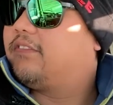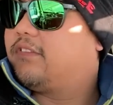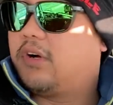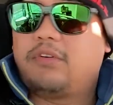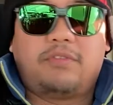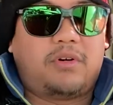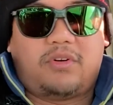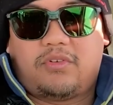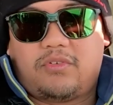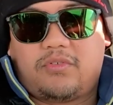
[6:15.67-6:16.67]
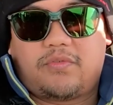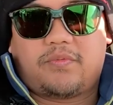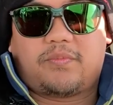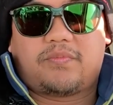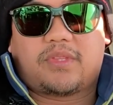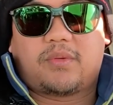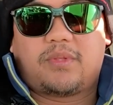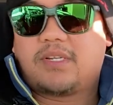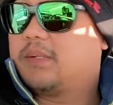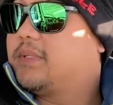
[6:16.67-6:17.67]
Volvo with a
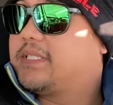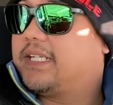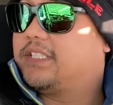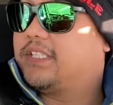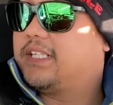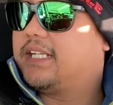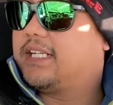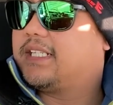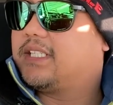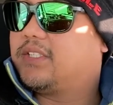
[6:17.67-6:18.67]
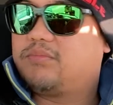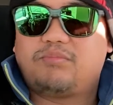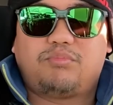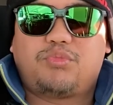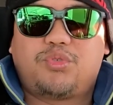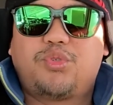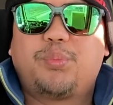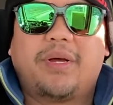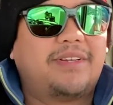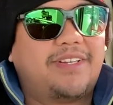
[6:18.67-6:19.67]
Cummins engine in it.
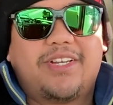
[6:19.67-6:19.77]
Super.